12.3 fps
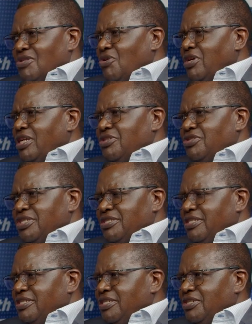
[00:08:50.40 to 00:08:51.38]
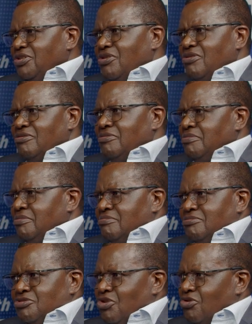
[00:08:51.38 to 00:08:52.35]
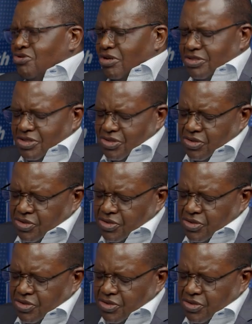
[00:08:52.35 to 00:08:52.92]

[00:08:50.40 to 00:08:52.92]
No electricity, no roads.